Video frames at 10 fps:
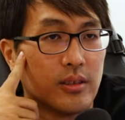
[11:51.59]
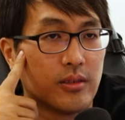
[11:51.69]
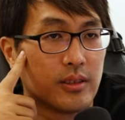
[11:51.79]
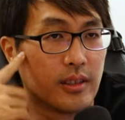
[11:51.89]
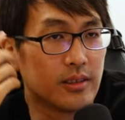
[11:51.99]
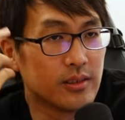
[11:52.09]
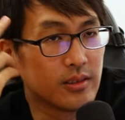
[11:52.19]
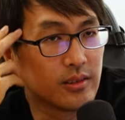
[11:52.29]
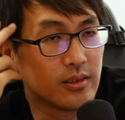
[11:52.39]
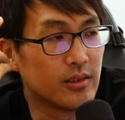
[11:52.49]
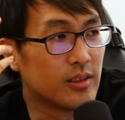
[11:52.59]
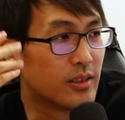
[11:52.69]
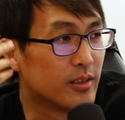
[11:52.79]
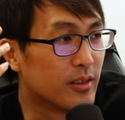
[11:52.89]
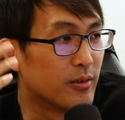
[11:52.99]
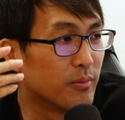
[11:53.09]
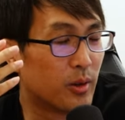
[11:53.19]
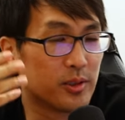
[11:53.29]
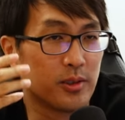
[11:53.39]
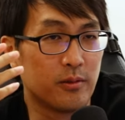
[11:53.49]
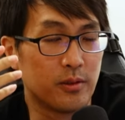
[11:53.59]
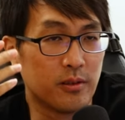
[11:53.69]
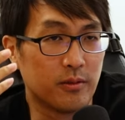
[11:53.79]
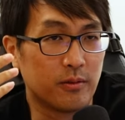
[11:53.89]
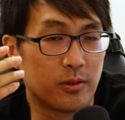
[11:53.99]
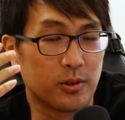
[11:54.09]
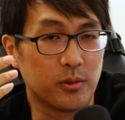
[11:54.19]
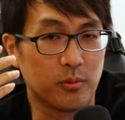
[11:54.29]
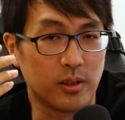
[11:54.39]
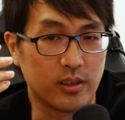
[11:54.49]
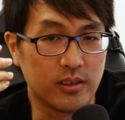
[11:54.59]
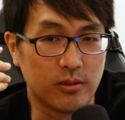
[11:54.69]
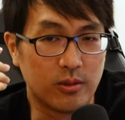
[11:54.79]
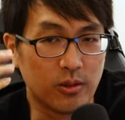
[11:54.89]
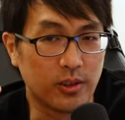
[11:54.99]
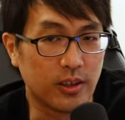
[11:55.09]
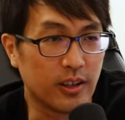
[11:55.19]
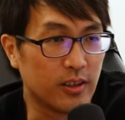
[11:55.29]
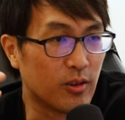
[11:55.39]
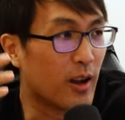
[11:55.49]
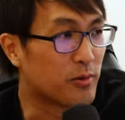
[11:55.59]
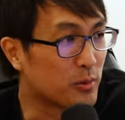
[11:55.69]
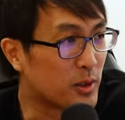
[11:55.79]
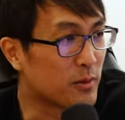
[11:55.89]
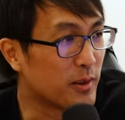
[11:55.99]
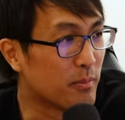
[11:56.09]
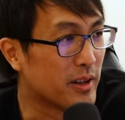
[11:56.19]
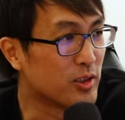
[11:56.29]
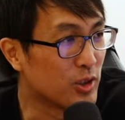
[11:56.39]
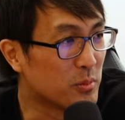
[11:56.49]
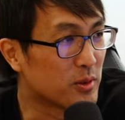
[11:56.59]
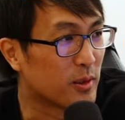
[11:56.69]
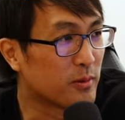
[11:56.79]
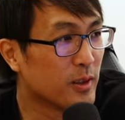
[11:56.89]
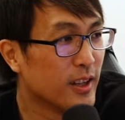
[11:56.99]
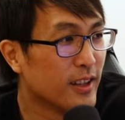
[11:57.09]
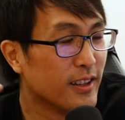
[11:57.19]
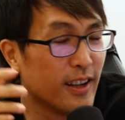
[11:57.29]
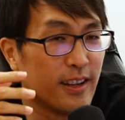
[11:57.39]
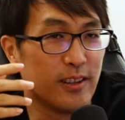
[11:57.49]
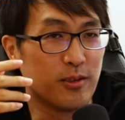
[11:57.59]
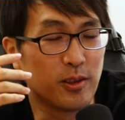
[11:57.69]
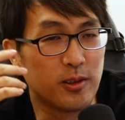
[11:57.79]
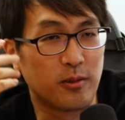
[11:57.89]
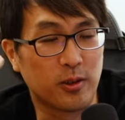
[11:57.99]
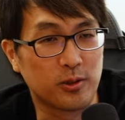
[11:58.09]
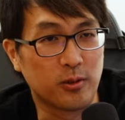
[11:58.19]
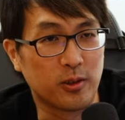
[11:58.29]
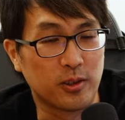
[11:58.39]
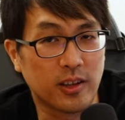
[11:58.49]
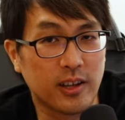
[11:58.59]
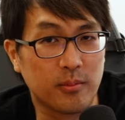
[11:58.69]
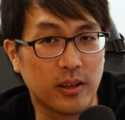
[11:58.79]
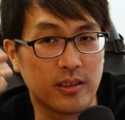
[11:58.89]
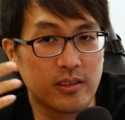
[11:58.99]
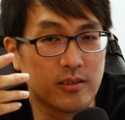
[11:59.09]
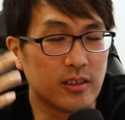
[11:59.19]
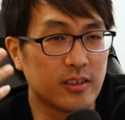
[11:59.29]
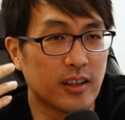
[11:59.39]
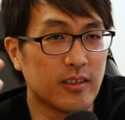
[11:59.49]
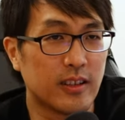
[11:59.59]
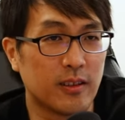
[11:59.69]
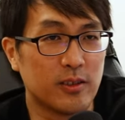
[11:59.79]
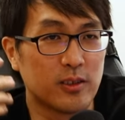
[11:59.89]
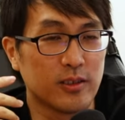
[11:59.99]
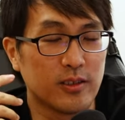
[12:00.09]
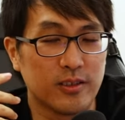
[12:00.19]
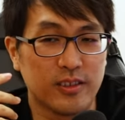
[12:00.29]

So it's like this this uh, positive reinforcement where you go there, you have so much fun buying cheap stuff, yeah. and then you think of Costco all the time, and so you kind of like this